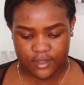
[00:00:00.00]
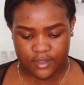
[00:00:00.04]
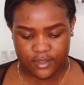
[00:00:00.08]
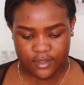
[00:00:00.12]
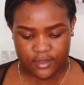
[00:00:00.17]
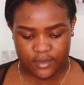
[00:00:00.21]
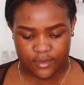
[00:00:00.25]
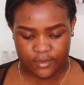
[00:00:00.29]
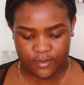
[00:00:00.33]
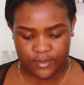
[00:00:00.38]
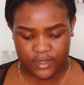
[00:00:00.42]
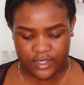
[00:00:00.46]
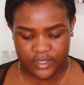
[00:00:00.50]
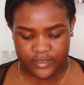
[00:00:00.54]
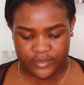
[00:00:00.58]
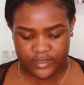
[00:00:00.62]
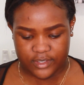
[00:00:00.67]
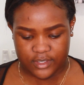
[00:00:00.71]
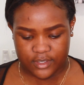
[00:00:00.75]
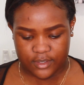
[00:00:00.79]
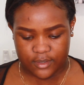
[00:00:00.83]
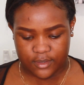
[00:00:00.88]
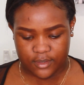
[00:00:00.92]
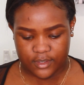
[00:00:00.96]
on,
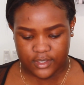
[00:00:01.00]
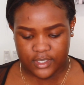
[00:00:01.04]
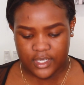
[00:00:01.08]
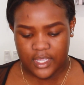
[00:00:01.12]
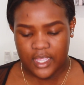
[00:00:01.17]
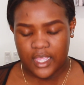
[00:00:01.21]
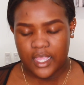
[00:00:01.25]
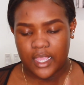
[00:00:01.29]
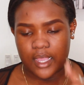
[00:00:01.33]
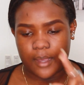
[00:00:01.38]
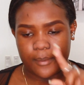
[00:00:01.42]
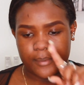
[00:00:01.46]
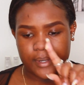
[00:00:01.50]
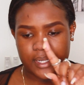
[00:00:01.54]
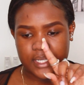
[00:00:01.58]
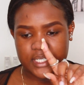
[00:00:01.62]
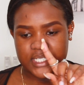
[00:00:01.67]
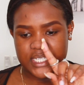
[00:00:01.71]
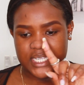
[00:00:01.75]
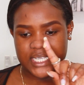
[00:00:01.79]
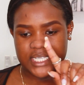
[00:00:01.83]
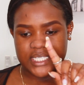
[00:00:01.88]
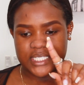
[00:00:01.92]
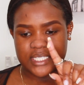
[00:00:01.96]
whatever it's called, I'm gonna
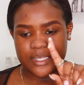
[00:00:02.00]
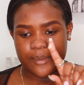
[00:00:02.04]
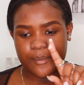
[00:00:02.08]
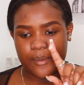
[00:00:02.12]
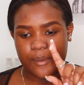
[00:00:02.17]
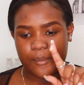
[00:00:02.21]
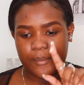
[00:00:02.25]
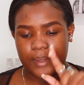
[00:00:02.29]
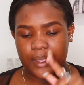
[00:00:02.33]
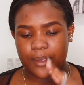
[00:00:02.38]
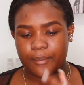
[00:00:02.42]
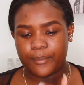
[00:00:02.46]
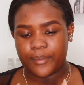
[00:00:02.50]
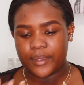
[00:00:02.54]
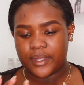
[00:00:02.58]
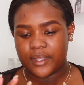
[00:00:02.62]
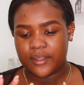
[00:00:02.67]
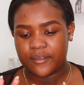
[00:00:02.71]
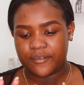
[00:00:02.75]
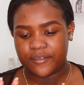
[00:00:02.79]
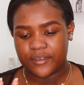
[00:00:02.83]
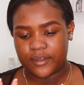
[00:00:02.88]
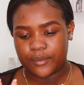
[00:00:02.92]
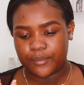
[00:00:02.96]
take some of my
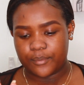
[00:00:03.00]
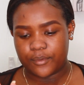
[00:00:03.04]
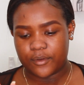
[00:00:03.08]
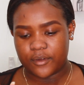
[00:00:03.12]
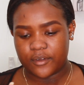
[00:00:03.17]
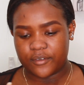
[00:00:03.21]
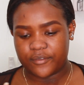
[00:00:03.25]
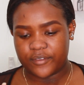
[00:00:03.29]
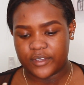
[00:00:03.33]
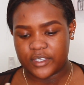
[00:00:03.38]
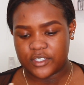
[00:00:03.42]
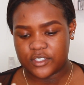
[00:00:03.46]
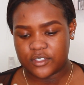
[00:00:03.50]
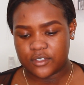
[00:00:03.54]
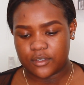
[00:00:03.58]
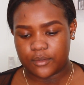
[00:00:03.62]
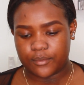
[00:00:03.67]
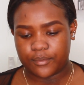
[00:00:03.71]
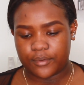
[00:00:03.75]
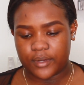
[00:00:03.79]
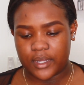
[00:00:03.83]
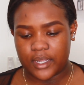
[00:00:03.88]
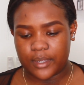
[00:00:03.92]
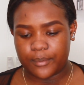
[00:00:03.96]
Benefit
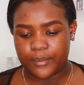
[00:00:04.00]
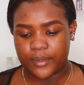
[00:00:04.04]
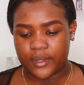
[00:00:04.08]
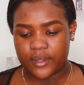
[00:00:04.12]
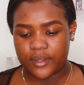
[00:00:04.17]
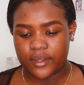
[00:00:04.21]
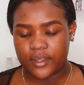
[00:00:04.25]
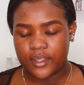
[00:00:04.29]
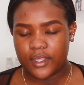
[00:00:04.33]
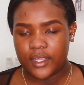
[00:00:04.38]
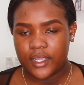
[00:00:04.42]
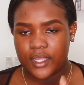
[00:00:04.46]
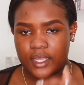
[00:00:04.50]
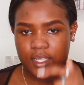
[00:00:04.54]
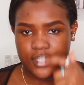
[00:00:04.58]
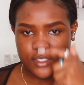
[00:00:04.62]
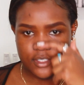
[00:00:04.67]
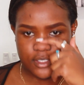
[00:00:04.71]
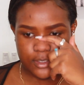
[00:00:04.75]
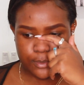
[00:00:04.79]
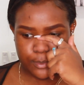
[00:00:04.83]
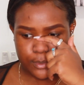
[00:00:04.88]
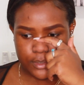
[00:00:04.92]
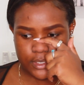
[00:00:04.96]
Professional Primer
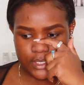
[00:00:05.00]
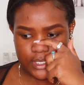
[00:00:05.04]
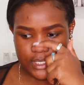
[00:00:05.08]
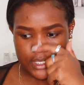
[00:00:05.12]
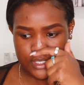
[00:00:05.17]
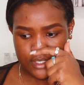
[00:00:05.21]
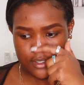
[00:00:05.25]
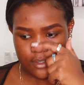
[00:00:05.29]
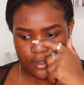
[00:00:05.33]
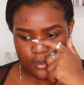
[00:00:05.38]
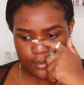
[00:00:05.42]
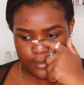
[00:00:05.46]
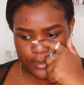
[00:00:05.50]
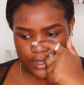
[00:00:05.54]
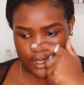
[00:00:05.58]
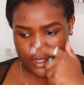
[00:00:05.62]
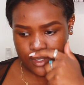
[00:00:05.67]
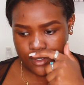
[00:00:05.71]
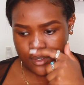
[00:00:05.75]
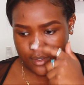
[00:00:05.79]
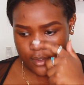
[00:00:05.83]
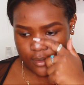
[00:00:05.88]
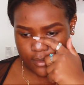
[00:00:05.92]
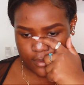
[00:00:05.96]
and just put that on my
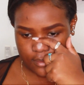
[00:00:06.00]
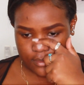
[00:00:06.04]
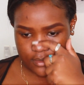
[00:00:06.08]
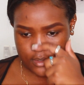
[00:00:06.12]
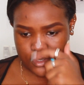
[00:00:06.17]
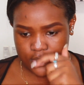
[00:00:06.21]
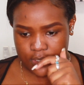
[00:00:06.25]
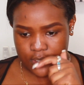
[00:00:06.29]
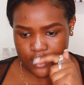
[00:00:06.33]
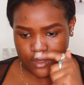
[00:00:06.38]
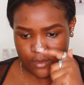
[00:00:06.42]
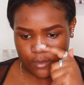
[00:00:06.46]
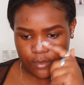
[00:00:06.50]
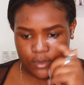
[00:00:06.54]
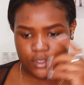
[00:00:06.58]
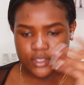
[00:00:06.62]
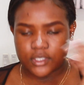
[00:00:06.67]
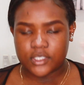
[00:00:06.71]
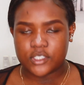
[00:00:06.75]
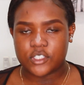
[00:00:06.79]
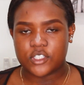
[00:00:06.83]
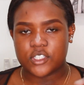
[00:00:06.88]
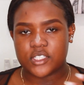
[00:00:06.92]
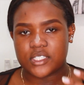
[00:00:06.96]
nose.
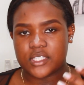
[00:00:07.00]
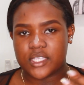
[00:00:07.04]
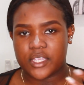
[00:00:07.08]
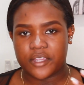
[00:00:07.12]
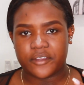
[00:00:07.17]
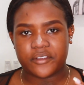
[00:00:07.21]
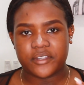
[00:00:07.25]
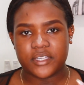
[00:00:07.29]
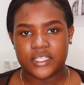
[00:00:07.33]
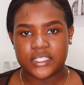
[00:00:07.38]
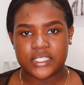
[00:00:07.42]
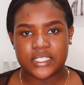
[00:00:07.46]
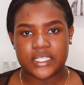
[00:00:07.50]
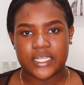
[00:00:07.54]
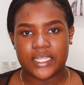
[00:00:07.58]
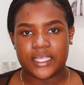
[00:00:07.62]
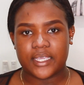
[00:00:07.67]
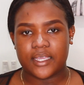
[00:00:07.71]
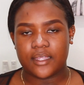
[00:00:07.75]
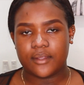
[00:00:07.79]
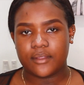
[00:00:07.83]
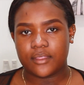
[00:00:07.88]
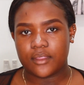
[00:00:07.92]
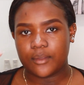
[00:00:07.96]
Well, just the areas that I
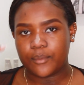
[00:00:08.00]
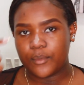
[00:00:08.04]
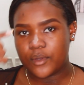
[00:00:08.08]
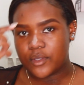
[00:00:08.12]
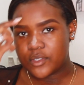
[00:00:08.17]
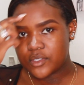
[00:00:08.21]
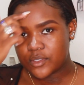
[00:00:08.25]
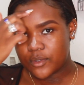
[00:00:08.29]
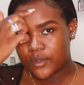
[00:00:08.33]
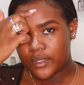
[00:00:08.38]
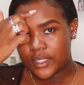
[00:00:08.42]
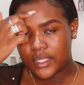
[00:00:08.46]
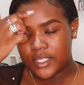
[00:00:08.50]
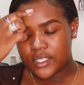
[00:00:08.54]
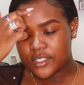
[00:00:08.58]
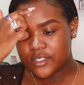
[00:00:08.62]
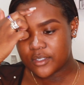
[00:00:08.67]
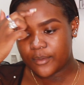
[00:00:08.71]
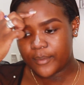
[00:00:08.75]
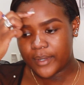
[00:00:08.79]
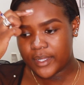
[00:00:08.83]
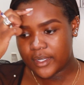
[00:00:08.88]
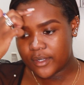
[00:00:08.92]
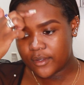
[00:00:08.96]
get the most oily,
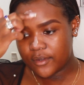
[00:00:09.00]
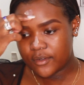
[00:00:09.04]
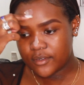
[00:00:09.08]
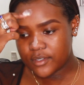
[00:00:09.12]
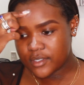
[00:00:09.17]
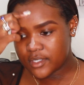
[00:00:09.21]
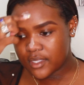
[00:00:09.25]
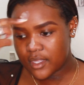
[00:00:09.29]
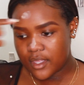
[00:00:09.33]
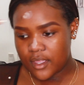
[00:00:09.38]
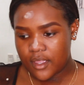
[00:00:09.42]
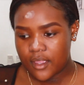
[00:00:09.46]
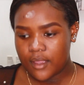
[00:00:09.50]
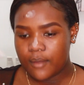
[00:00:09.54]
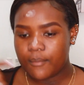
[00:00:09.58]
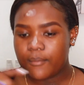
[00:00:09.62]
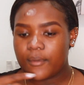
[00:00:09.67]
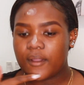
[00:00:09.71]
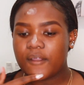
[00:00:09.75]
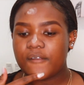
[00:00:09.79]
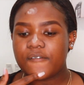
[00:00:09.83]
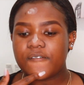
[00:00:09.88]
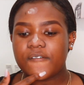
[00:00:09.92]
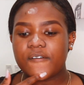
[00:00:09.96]
so my nose,
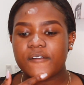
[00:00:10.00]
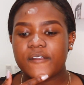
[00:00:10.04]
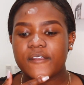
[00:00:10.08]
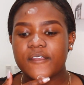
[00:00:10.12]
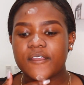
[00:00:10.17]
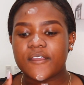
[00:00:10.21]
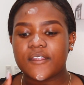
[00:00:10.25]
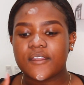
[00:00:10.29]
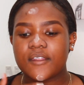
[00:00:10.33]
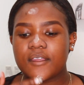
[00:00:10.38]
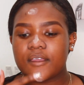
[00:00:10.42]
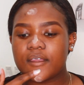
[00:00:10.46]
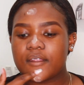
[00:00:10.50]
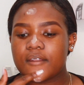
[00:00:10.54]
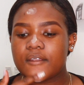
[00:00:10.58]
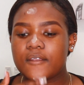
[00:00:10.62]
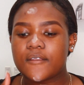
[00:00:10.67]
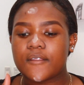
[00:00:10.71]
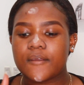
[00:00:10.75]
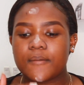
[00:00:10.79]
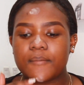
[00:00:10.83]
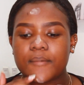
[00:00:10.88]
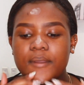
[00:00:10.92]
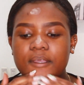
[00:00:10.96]
my forehead,
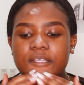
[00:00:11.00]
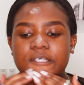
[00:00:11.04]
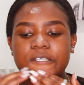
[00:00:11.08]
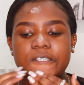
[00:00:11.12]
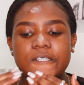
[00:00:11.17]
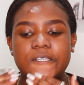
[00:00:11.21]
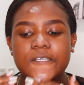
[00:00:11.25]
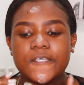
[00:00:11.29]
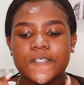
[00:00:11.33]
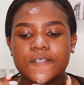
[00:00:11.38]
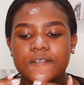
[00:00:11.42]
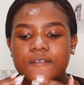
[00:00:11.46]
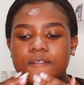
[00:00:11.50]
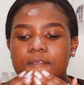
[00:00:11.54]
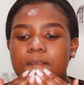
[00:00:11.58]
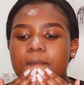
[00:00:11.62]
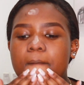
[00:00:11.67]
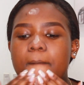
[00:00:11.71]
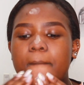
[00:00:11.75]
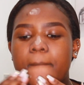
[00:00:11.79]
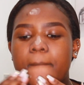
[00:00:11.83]
and my chin.